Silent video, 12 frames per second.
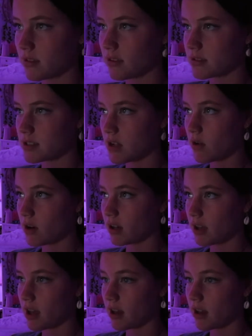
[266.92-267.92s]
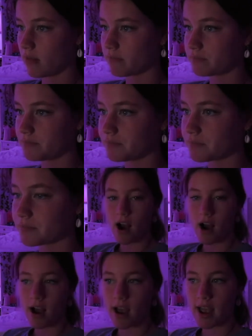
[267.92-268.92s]
Still didn't get it.
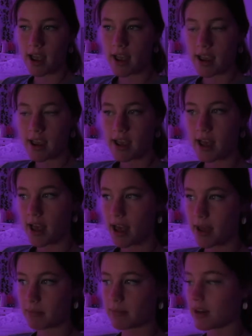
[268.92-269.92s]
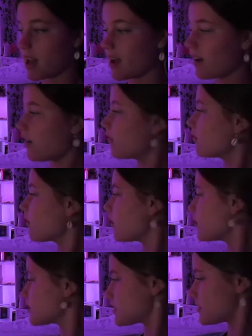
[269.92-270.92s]
I am now going to,